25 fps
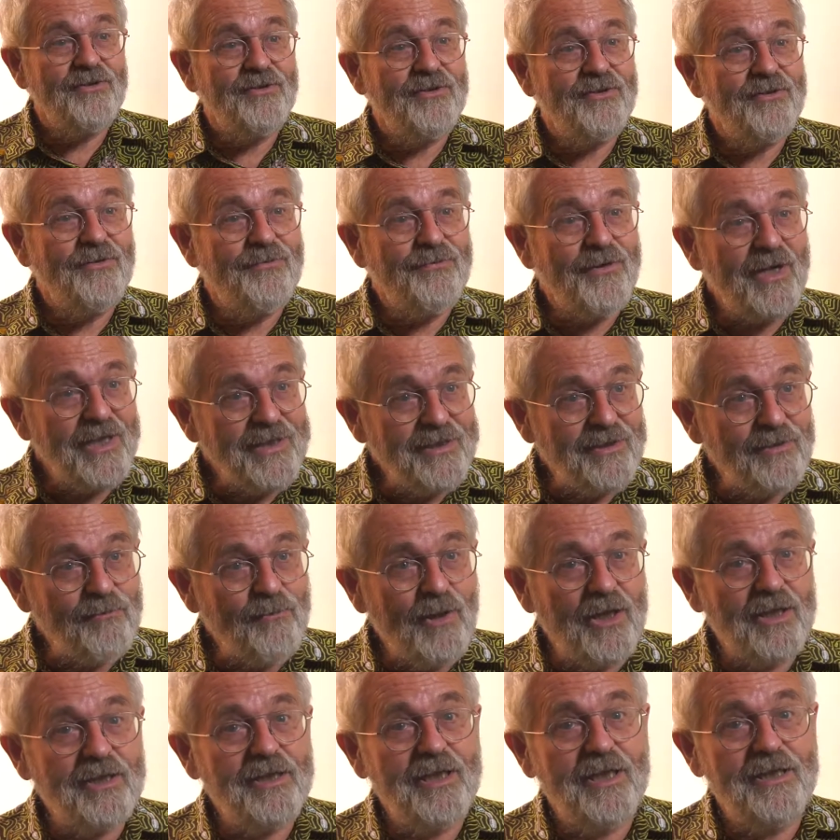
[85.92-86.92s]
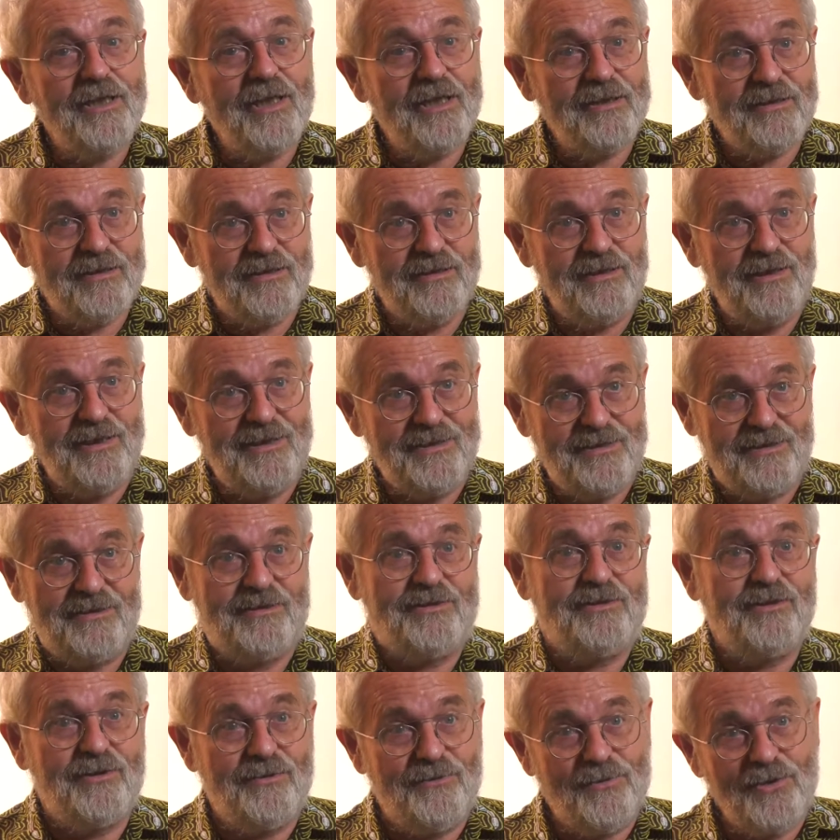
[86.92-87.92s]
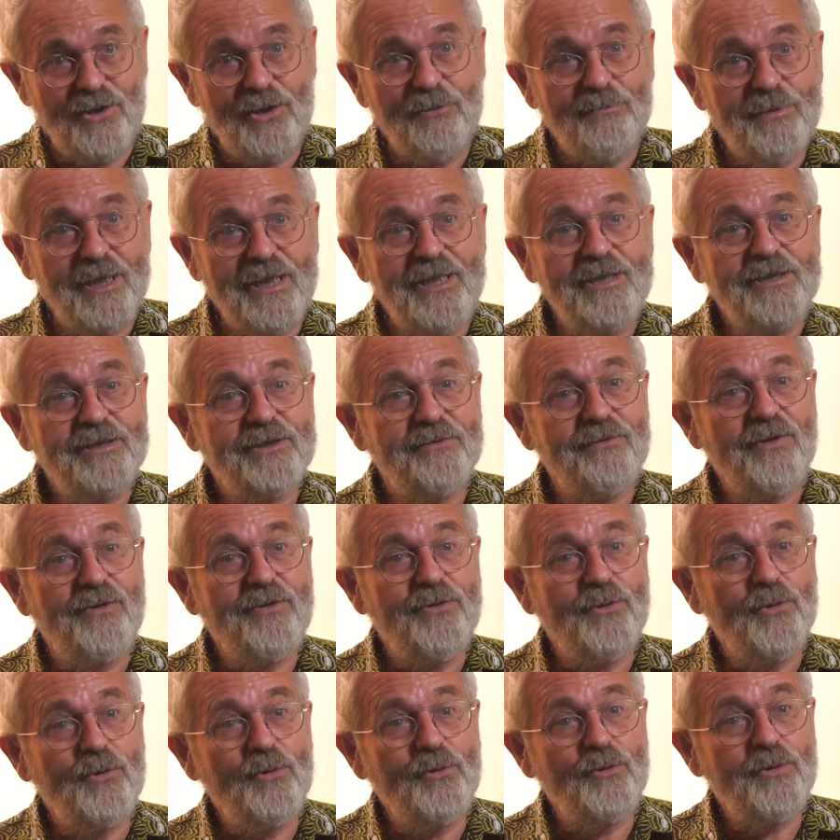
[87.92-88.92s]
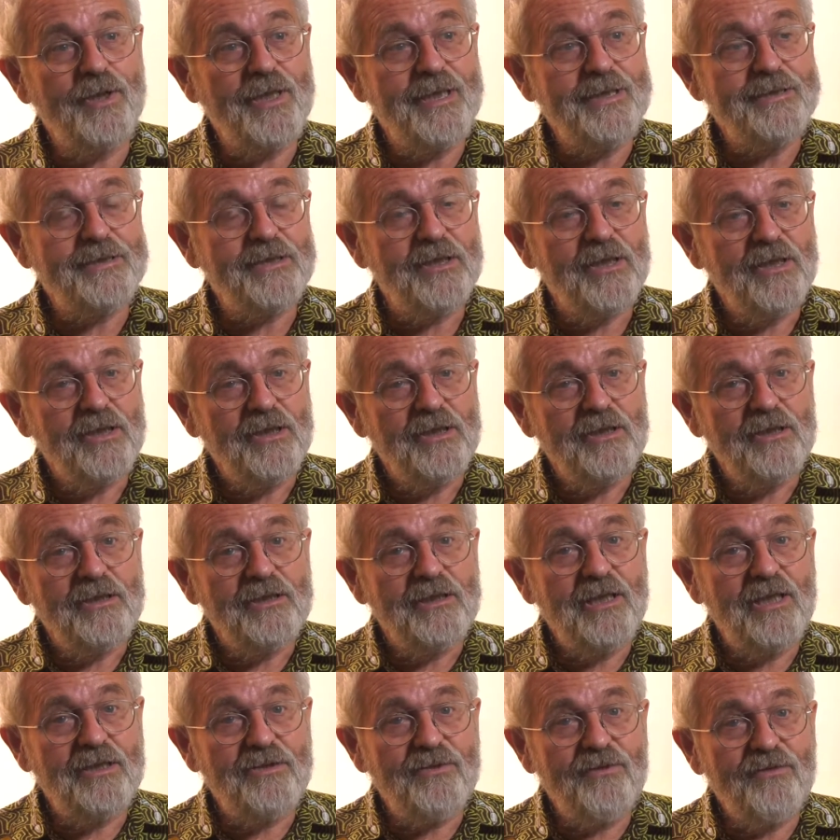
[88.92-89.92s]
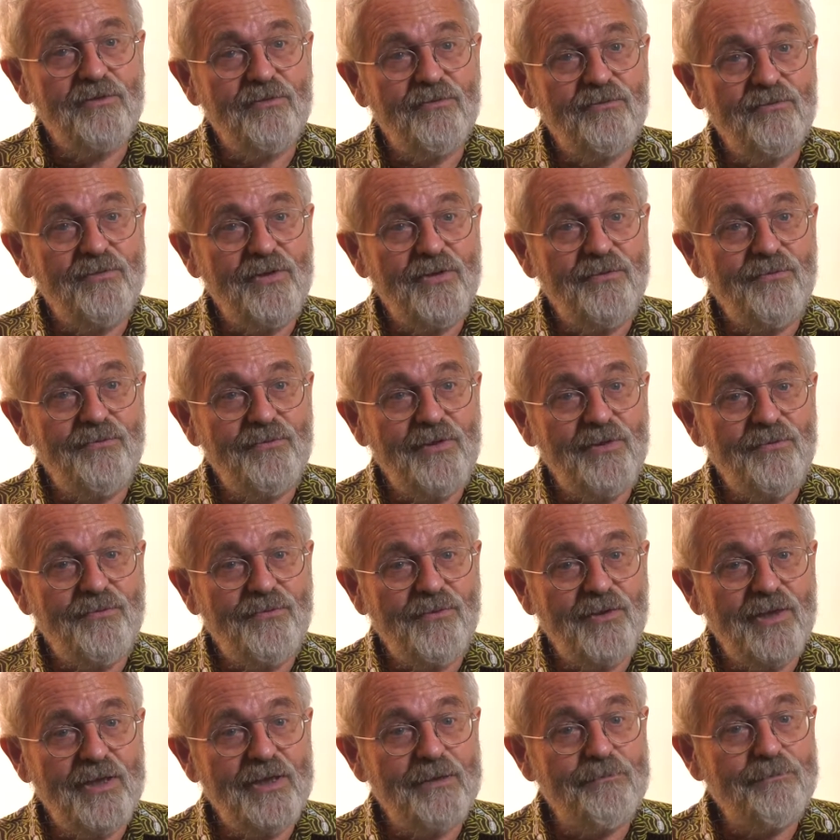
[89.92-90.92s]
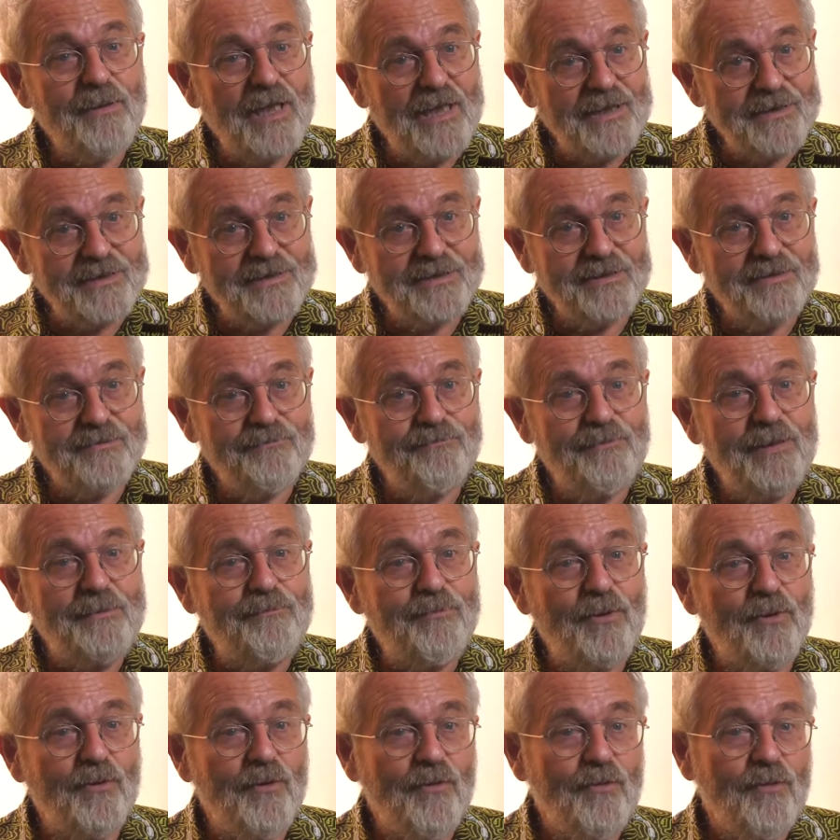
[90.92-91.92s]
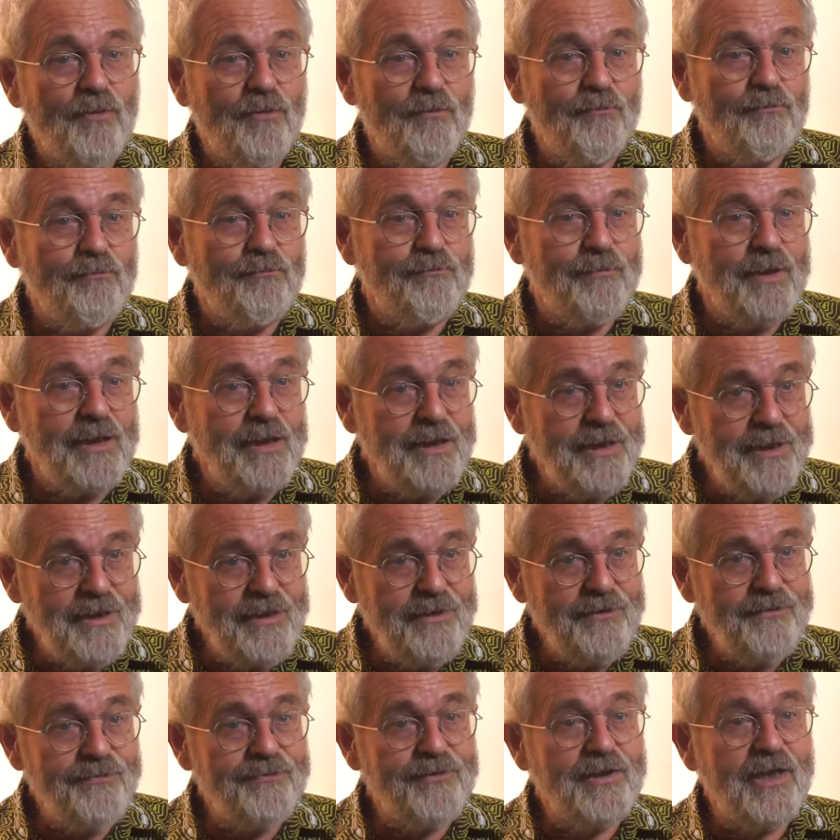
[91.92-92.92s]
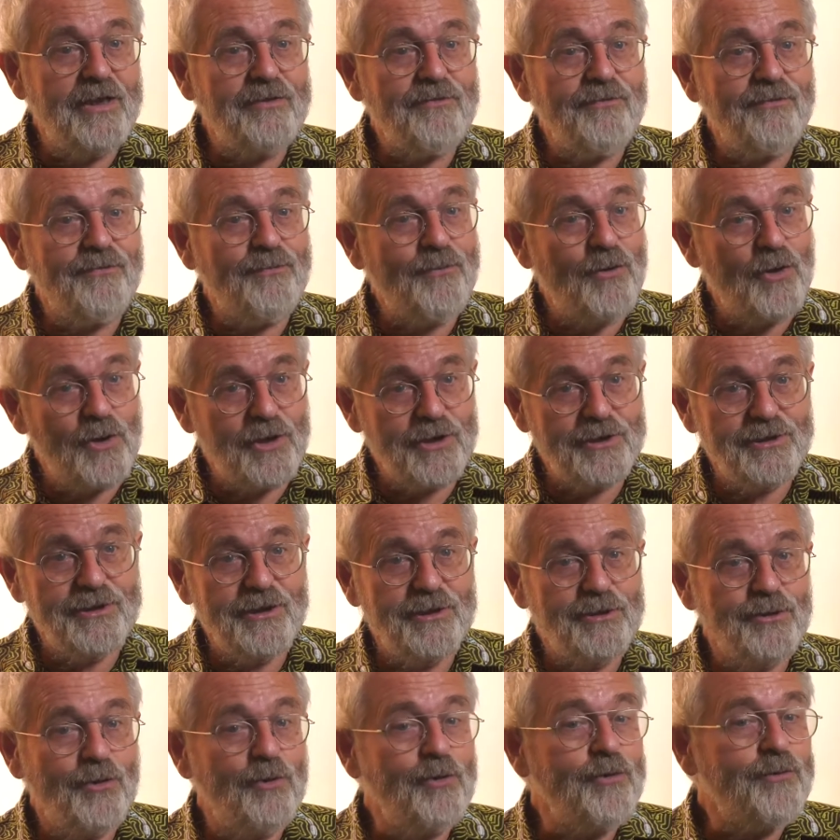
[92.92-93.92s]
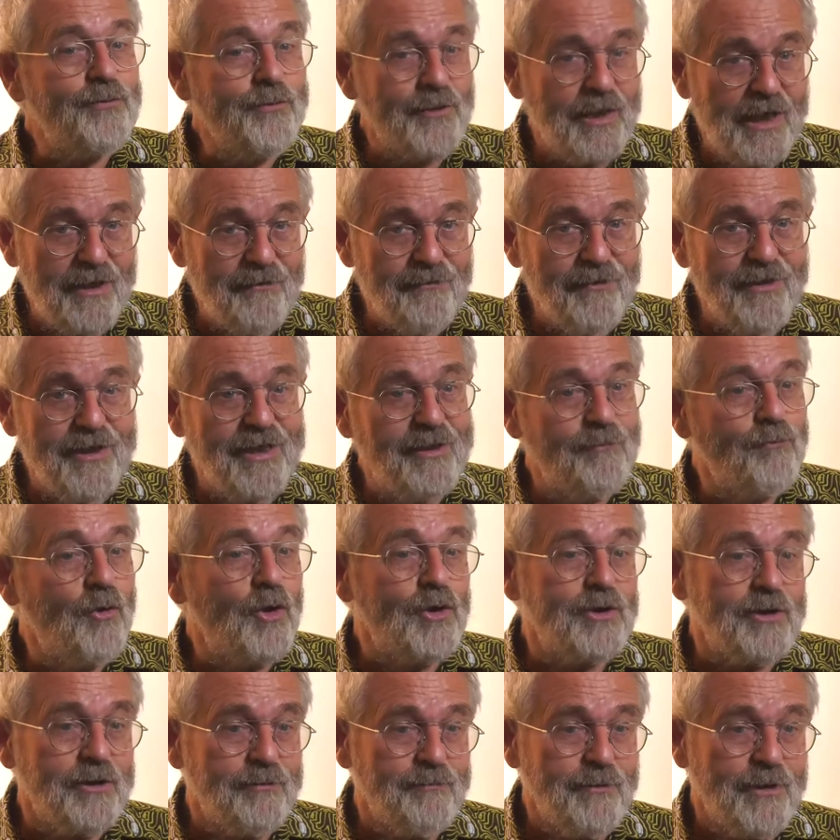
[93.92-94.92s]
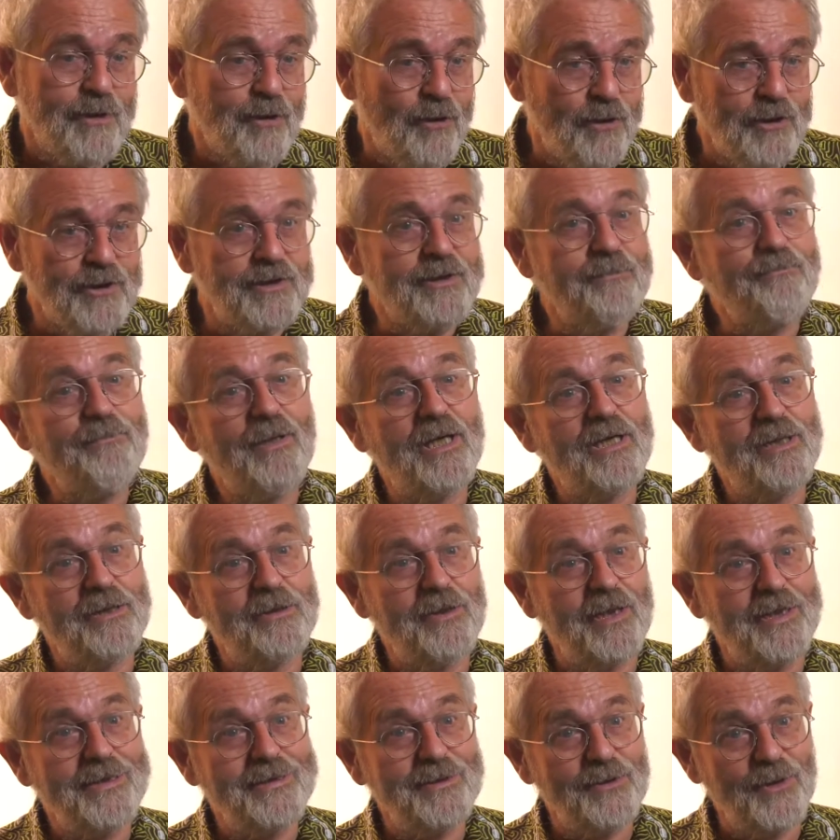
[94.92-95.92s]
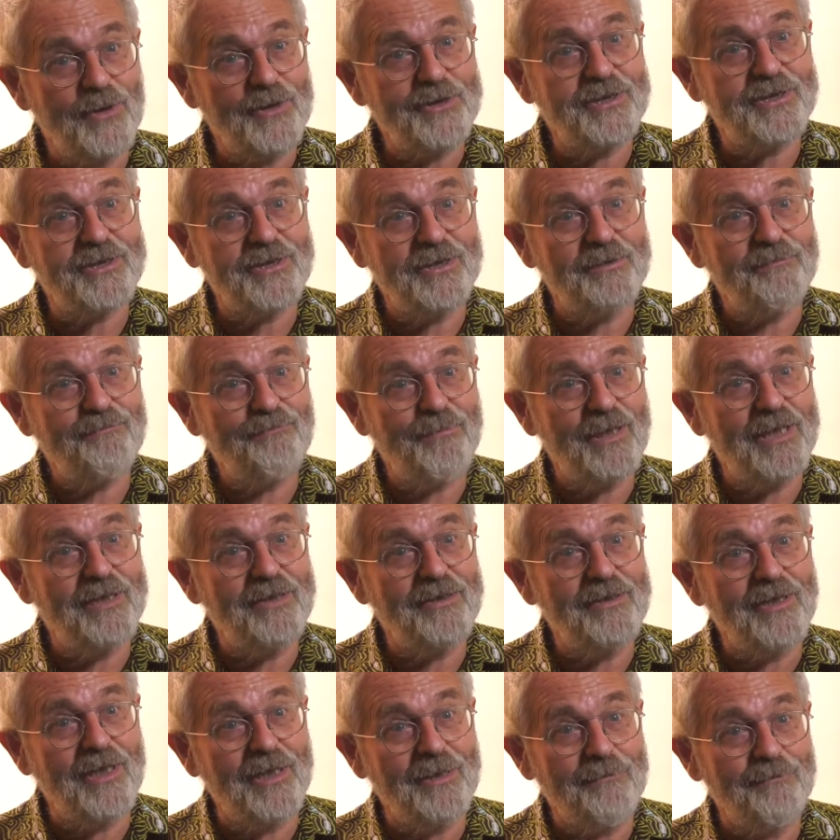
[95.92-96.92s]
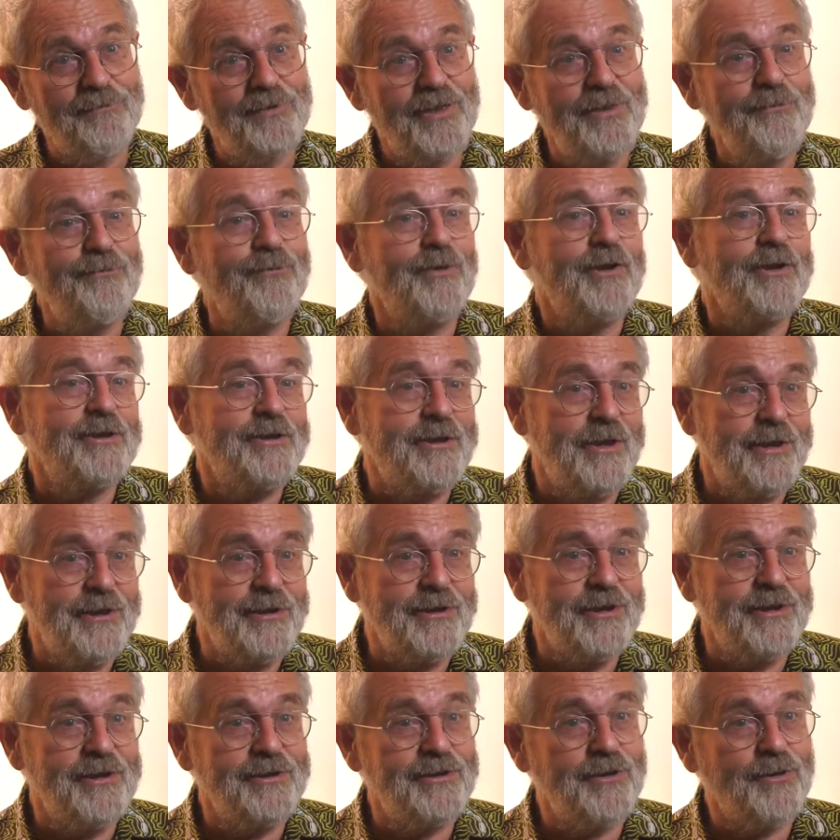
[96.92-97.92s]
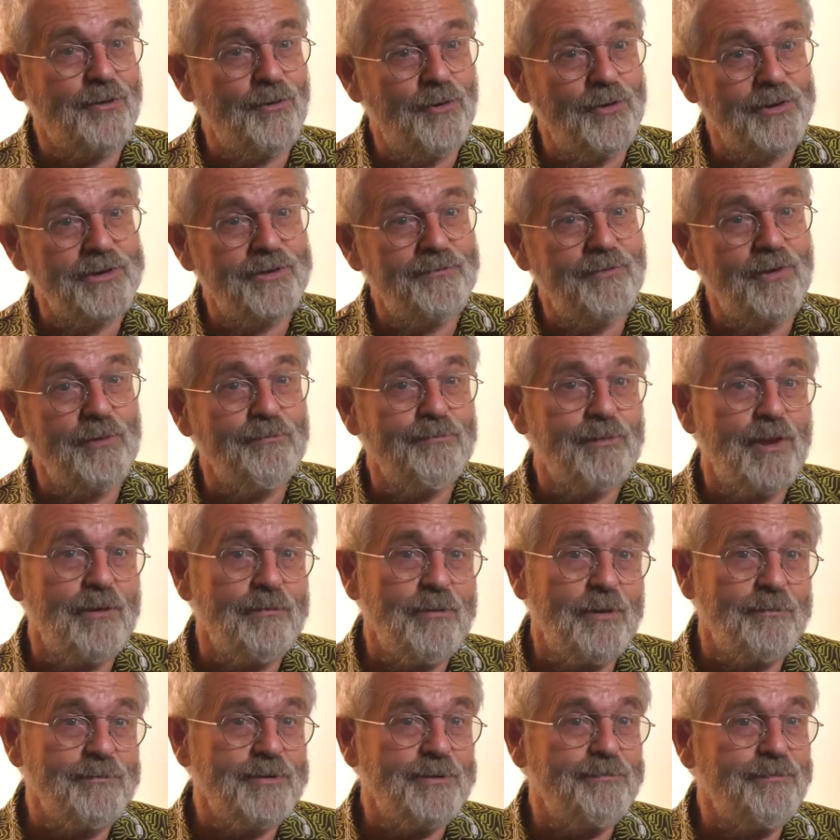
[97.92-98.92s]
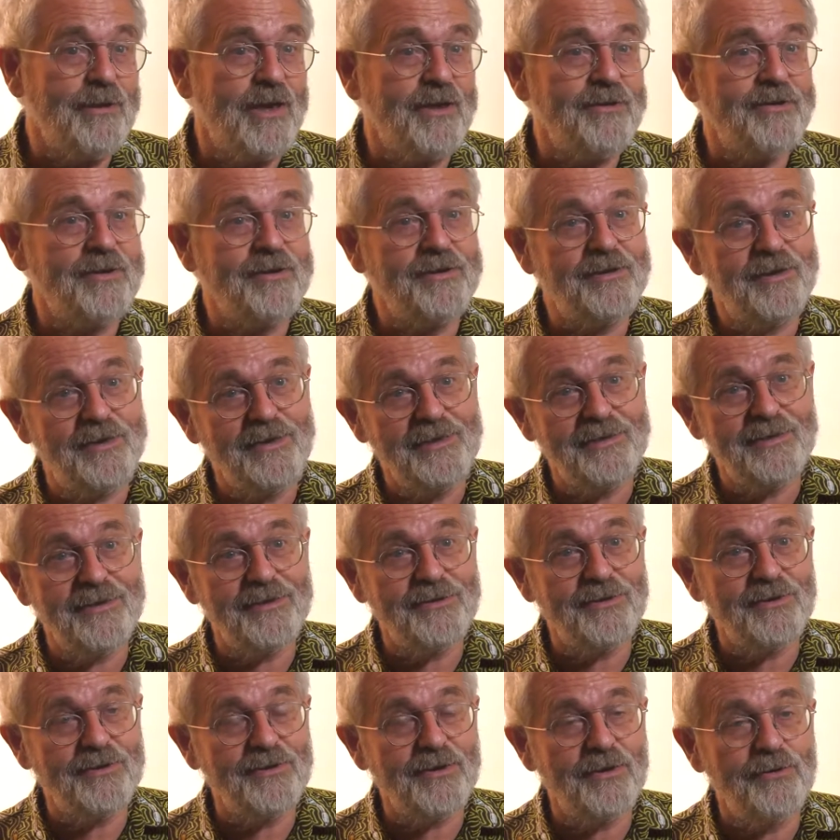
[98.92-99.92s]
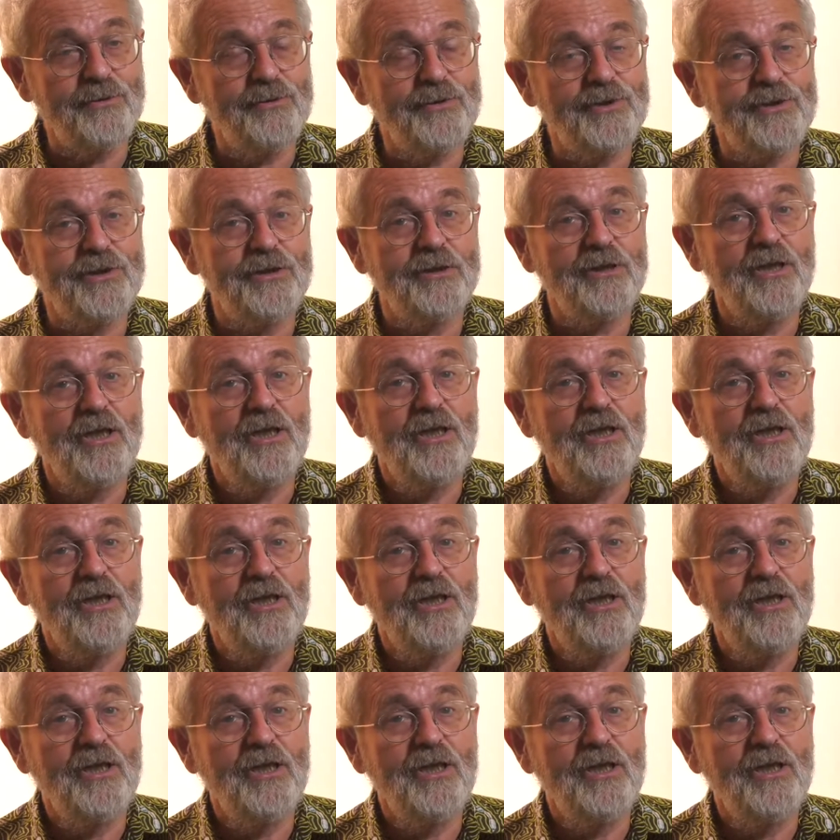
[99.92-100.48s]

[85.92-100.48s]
The final one, and that is sort of culmination with two, is that we've in the past people believe that forest is good for everything water. We call it the paradise lost paradigm. Deforestation is the cause of all problems, planting trees is the solution.